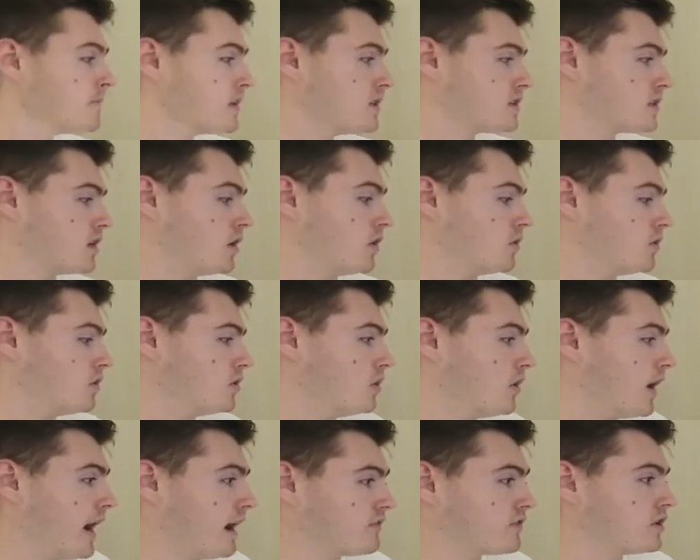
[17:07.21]
So
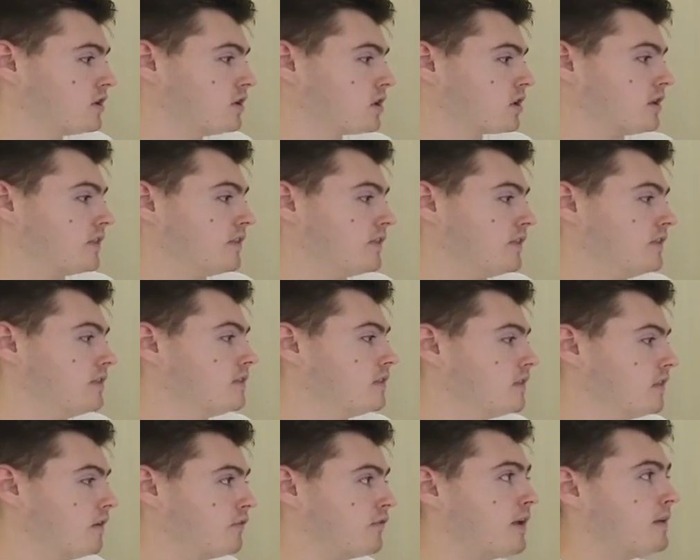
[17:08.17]
you have to look at
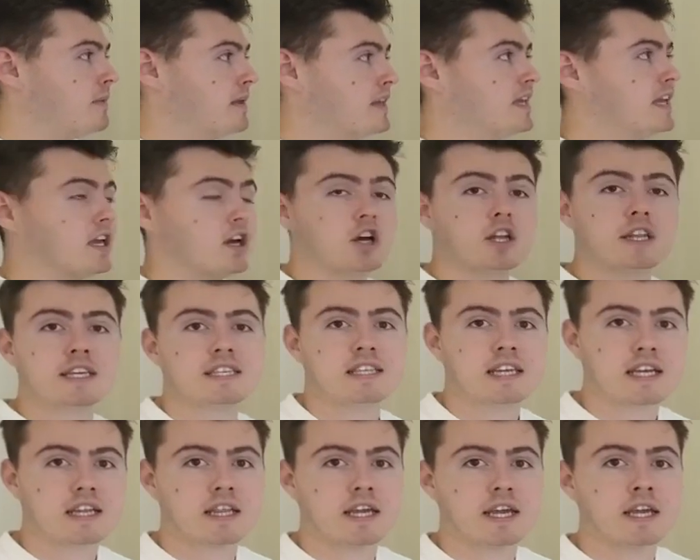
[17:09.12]
vitamin D
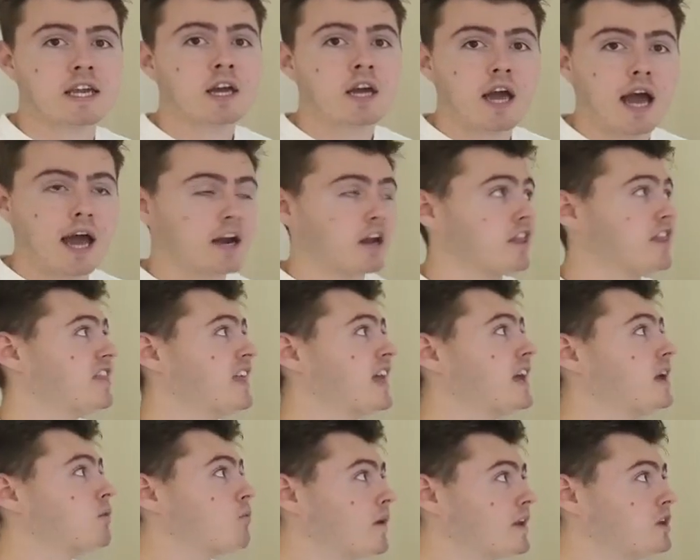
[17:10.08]
holistically. And I
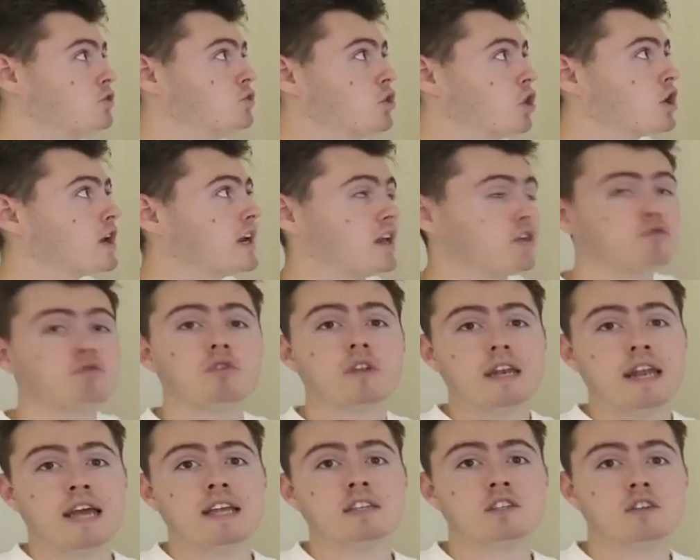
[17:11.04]
think when you look at it through
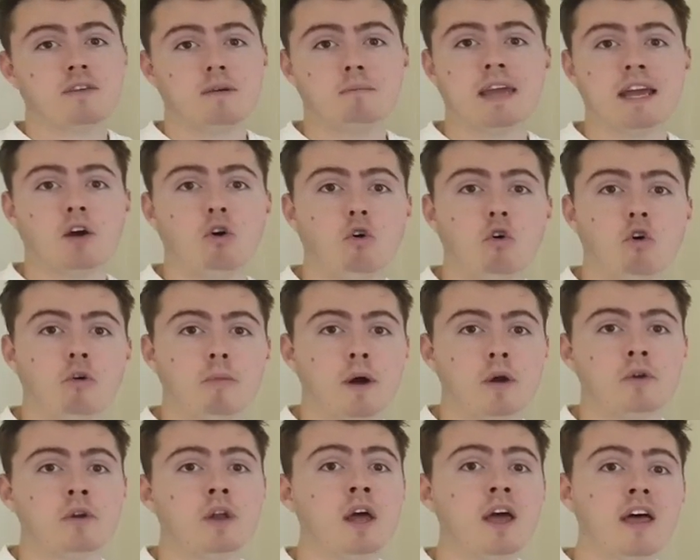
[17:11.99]
the lens of it being a
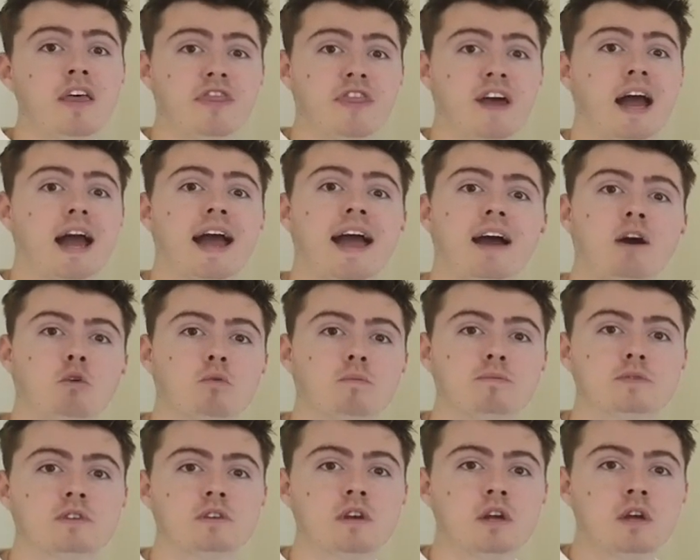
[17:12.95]
hormone, that
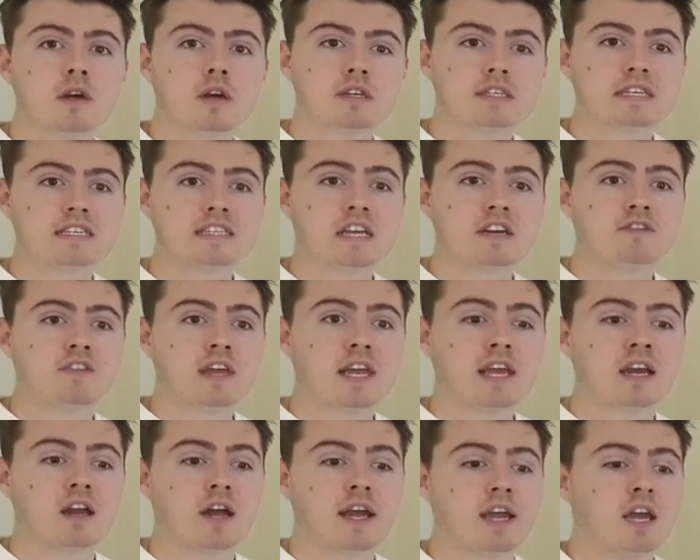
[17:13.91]
helps. Because instead of
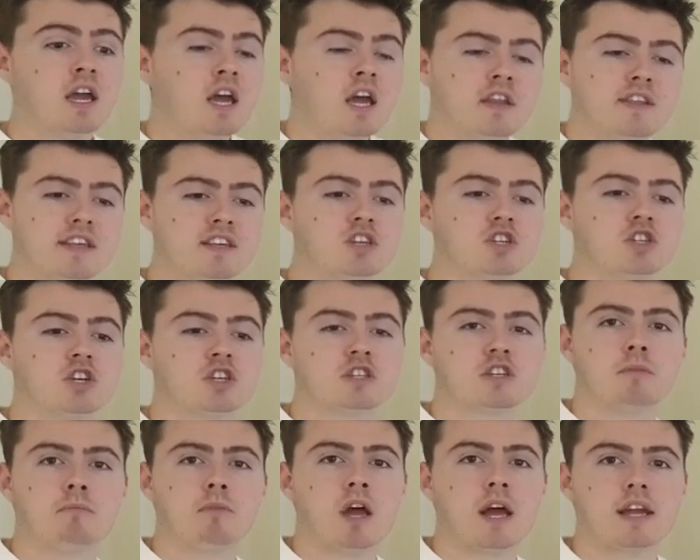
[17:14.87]
thinking like, this is just
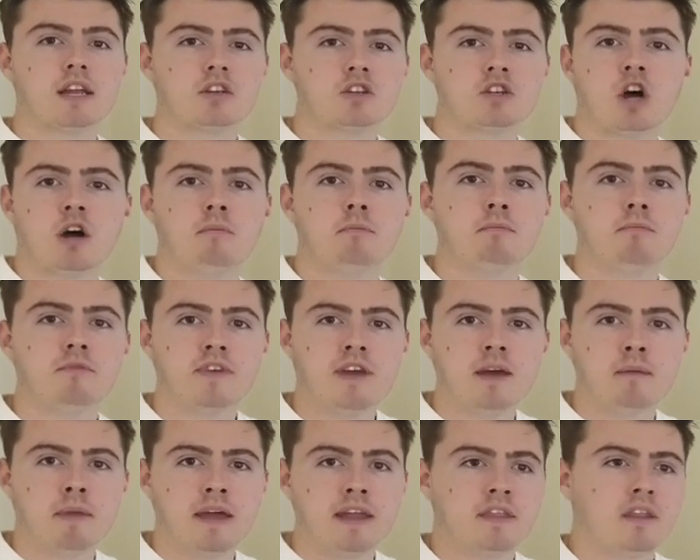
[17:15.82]
some like dumb
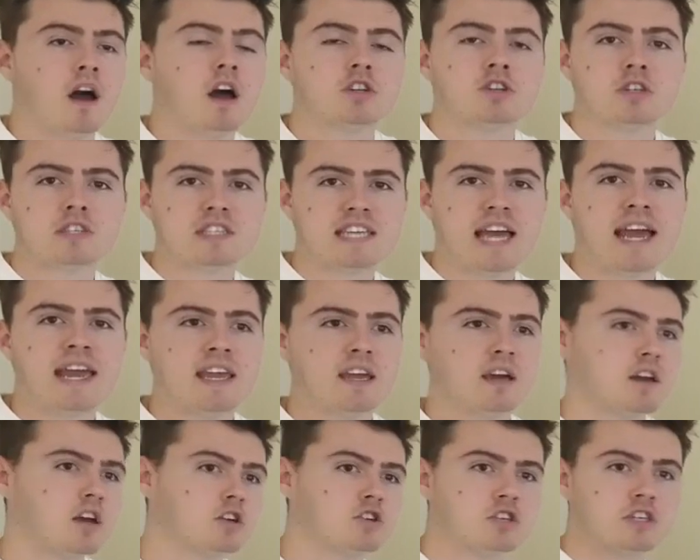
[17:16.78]
vitamin that I just take
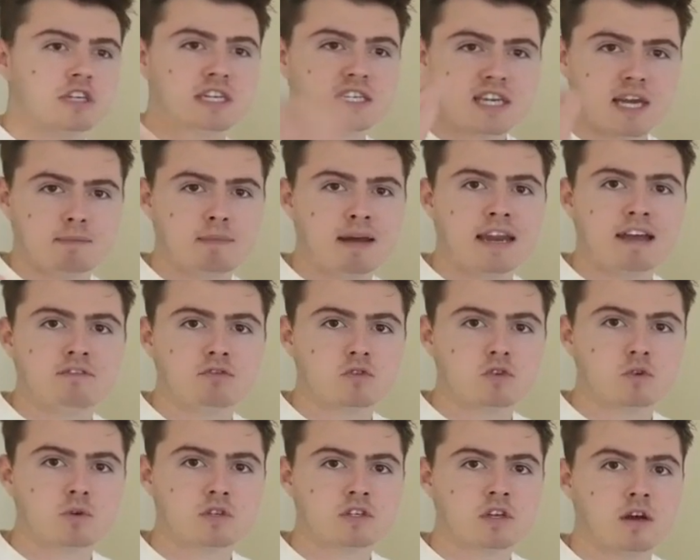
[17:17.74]
and I just need to get my level
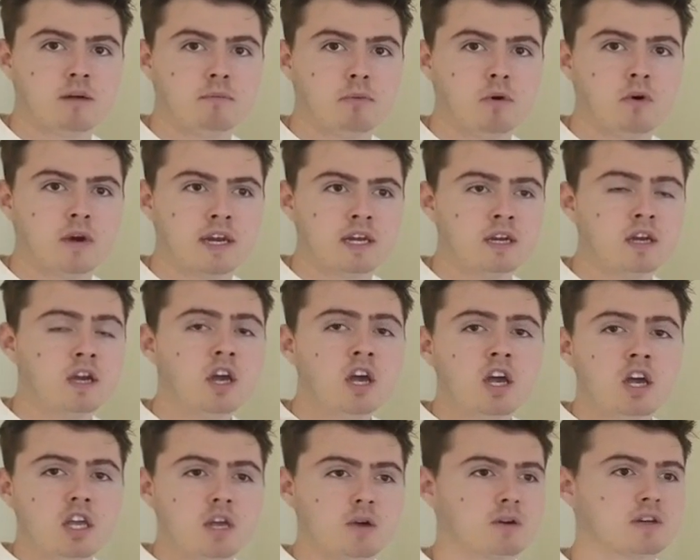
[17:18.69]
to a certain point,
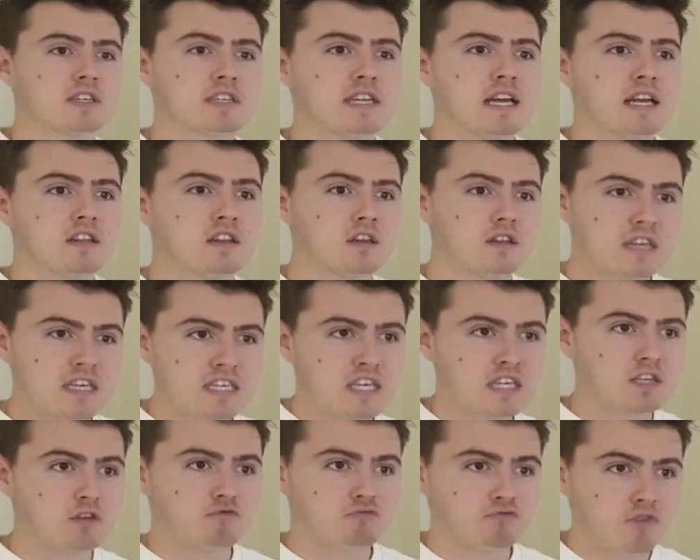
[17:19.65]
you understand that this
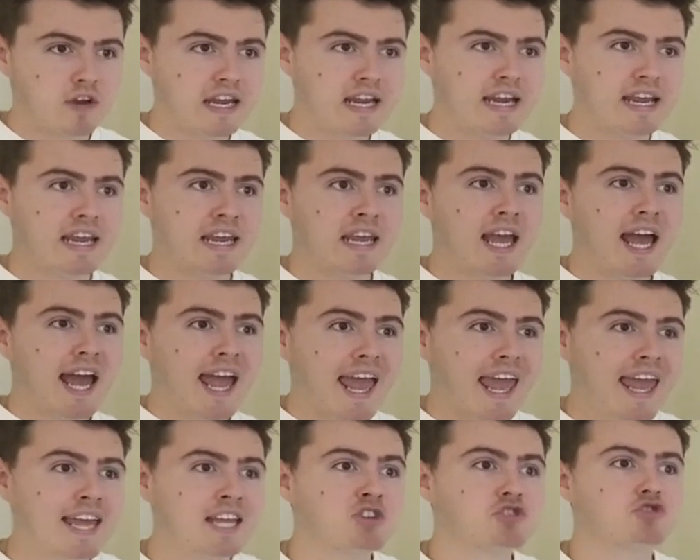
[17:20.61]
is a really
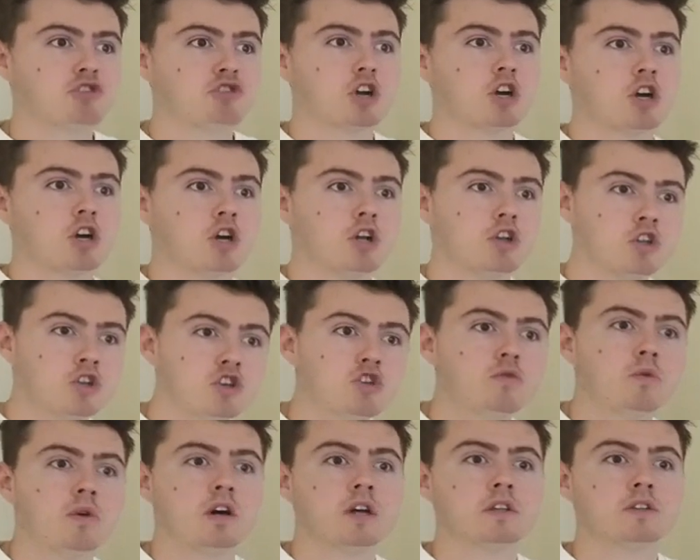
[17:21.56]
intricate,
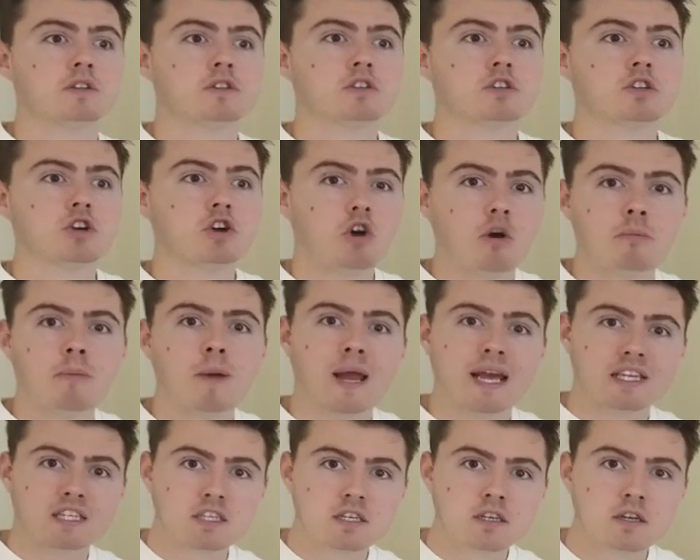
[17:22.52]
nuanced,
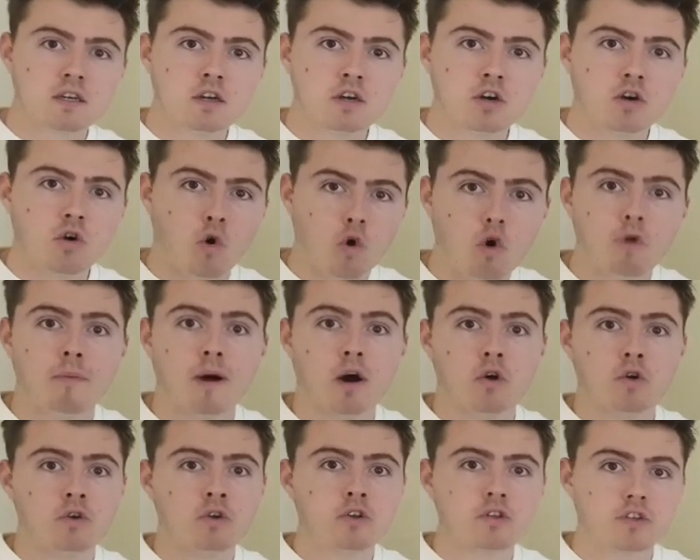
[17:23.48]
complex
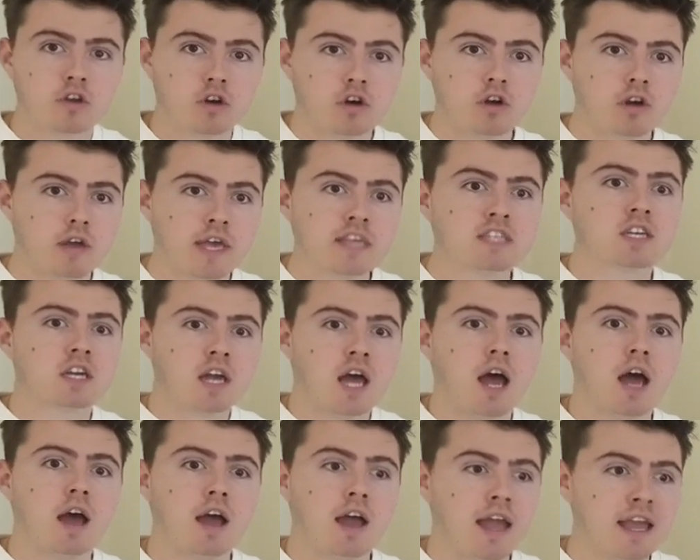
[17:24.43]
hormone that is
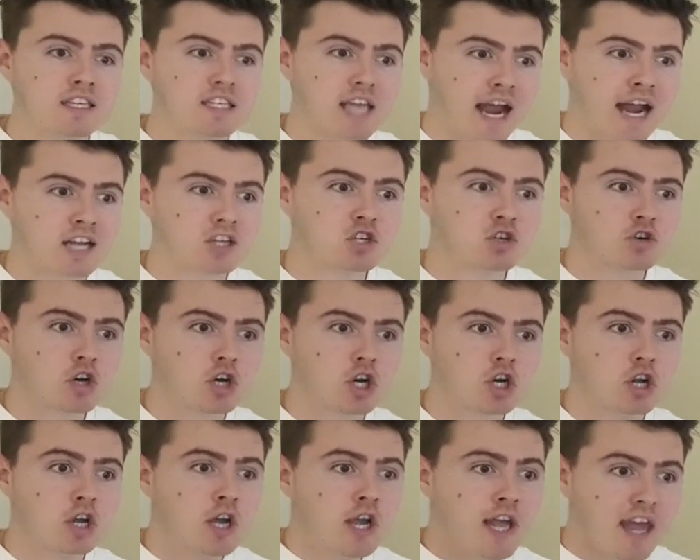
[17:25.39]
gonna,
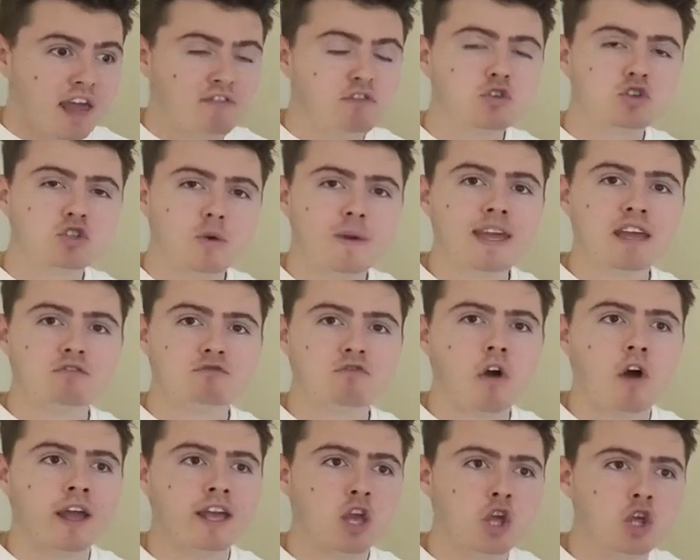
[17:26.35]
if you're doing it
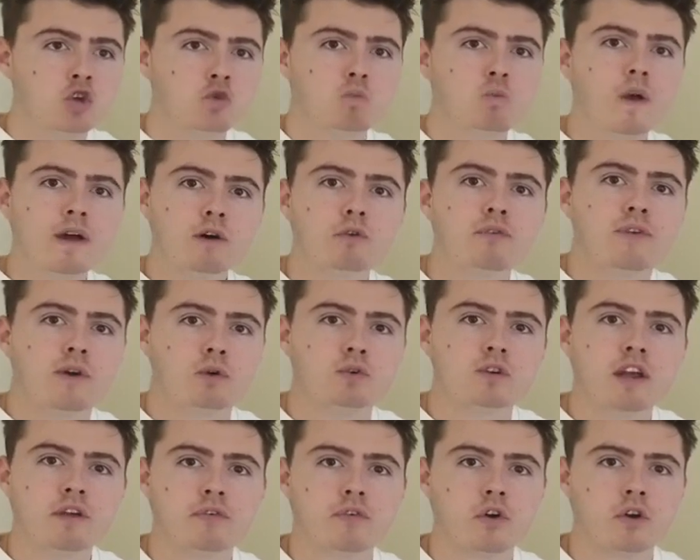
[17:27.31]
right, you will feel
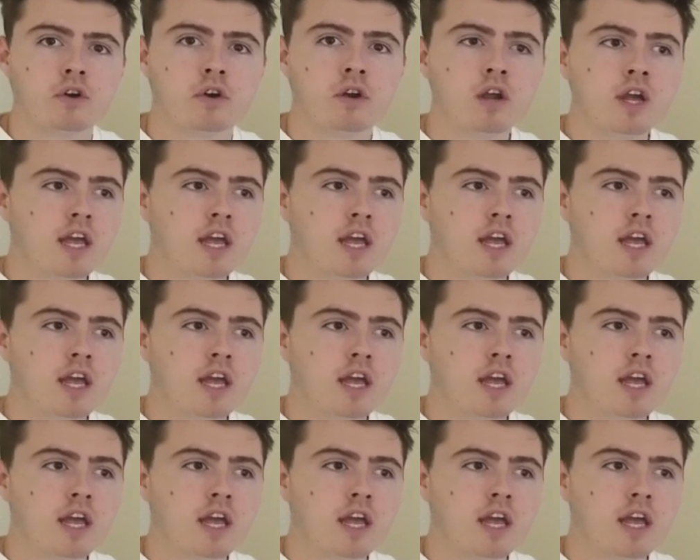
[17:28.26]
different.